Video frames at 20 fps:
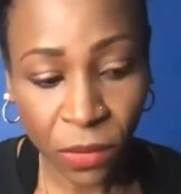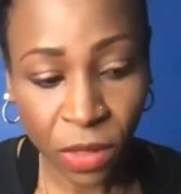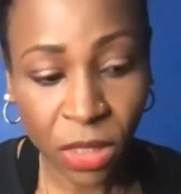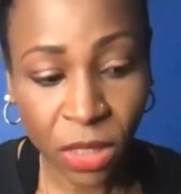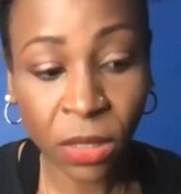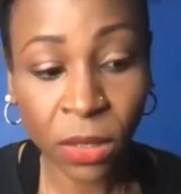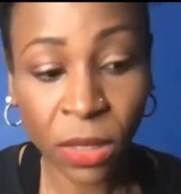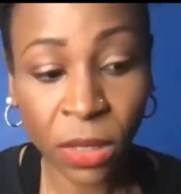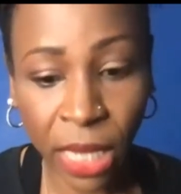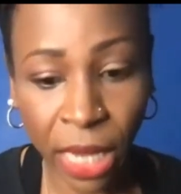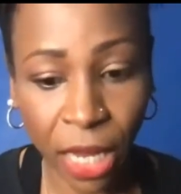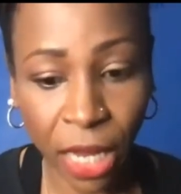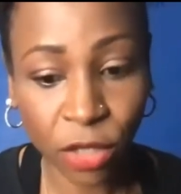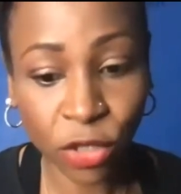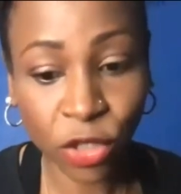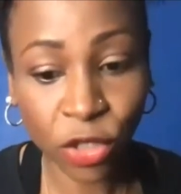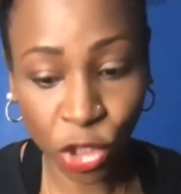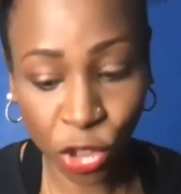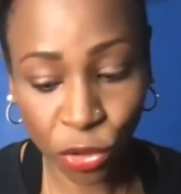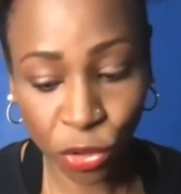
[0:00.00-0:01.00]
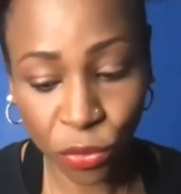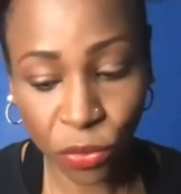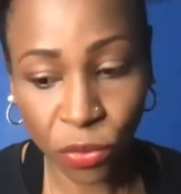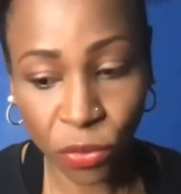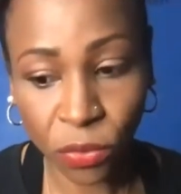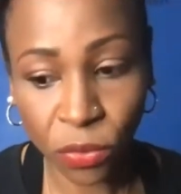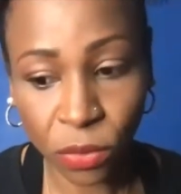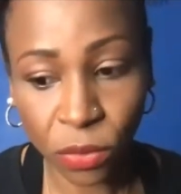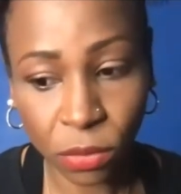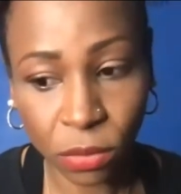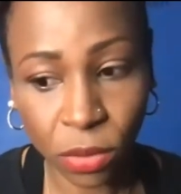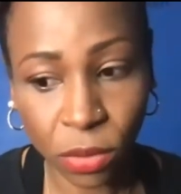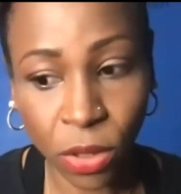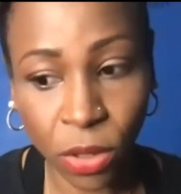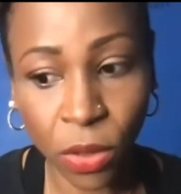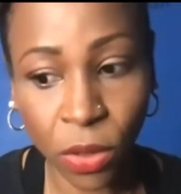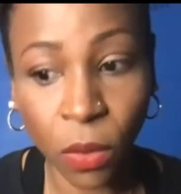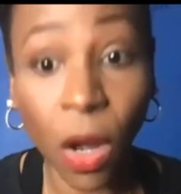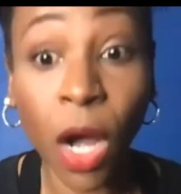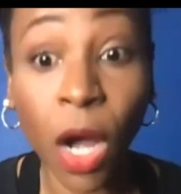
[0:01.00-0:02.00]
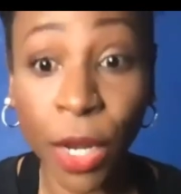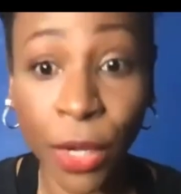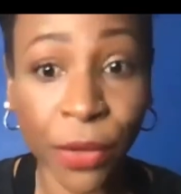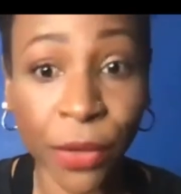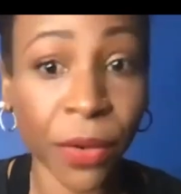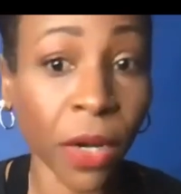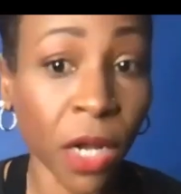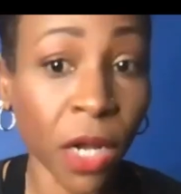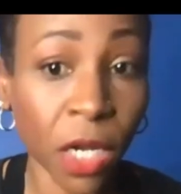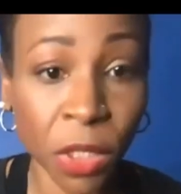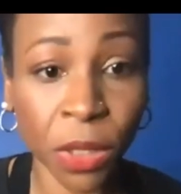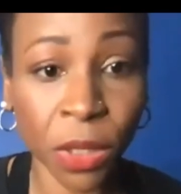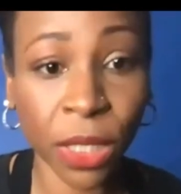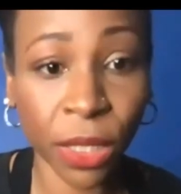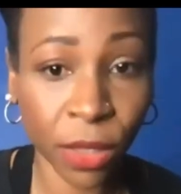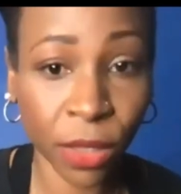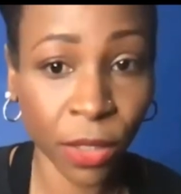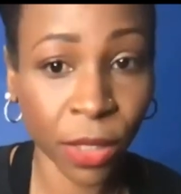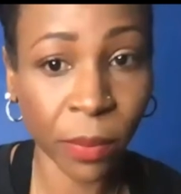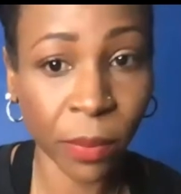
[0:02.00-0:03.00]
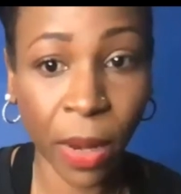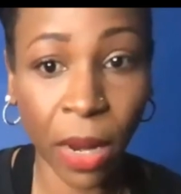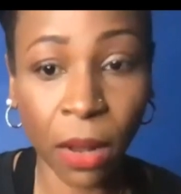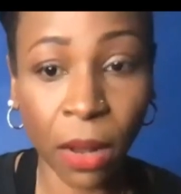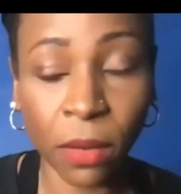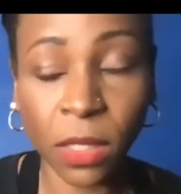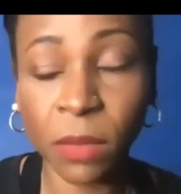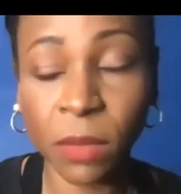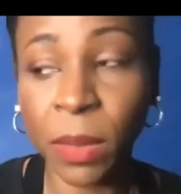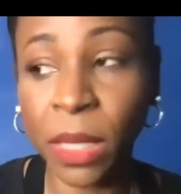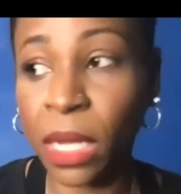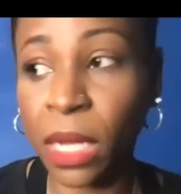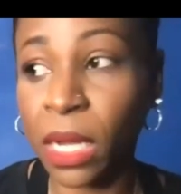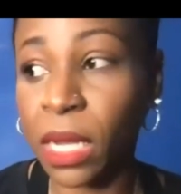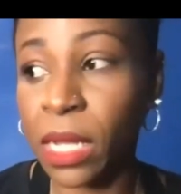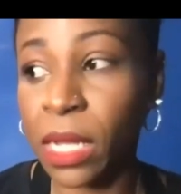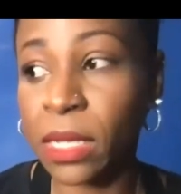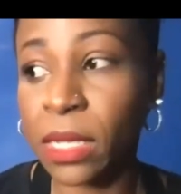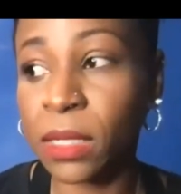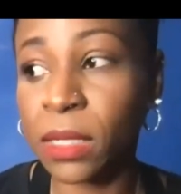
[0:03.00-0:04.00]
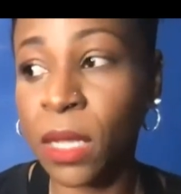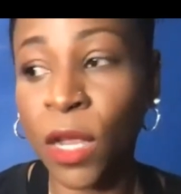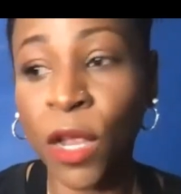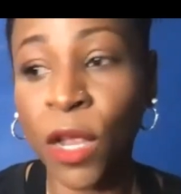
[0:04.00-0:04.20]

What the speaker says: to get to, you know, under 130 pounds, because